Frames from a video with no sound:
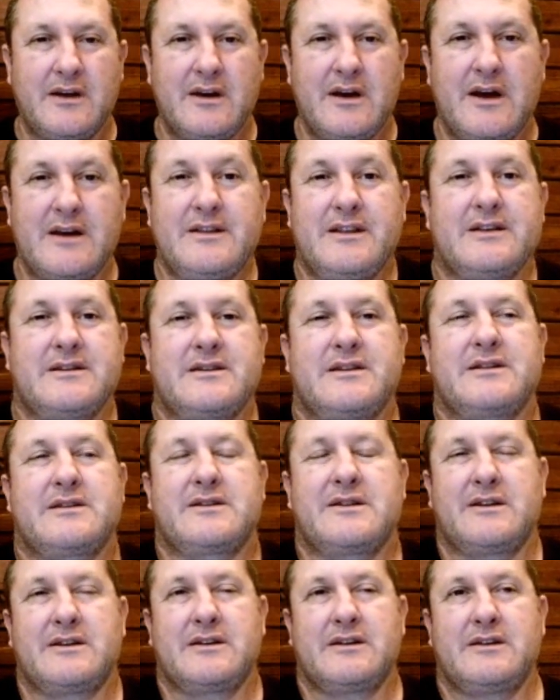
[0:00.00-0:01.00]
And this is
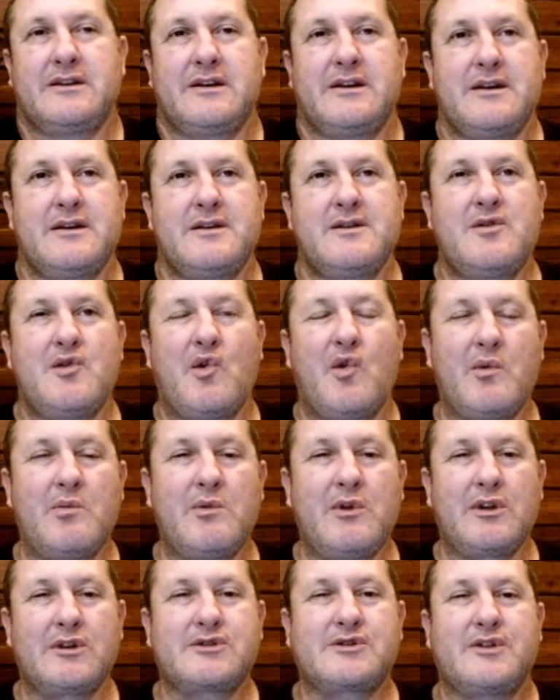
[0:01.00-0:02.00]
a
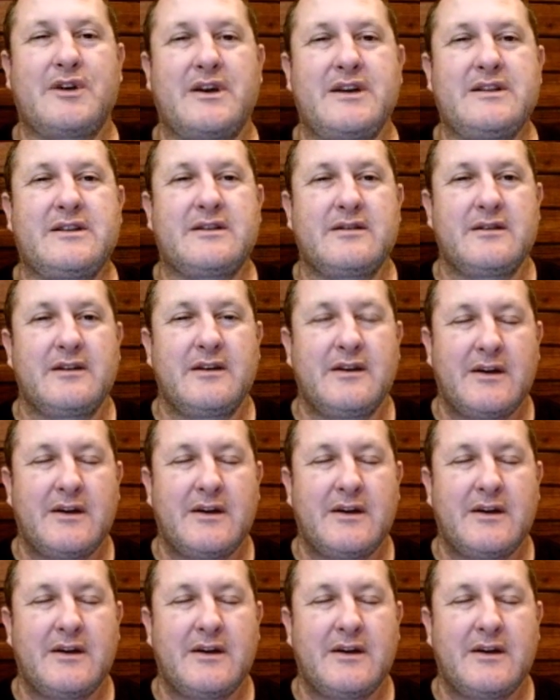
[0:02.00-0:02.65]
normal trait